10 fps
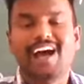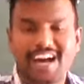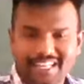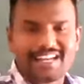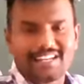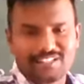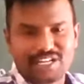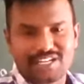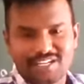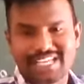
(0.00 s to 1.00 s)
Other
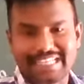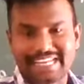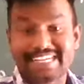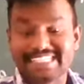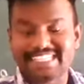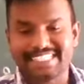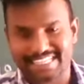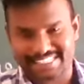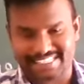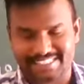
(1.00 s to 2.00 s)
disorders, other
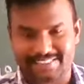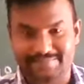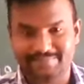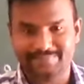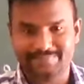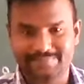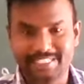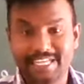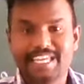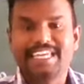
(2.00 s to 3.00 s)
diseases
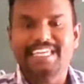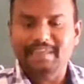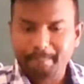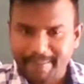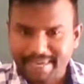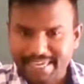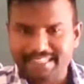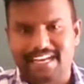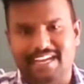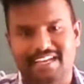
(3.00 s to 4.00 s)

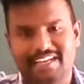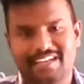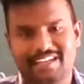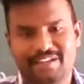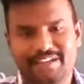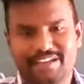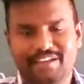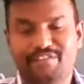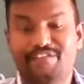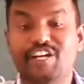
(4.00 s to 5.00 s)
impair the
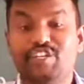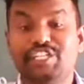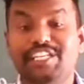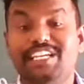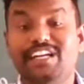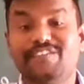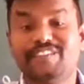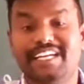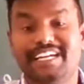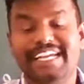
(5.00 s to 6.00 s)
functioning of
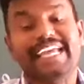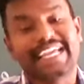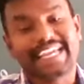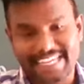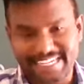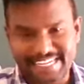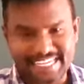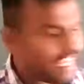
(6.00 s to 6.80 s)
the kidney.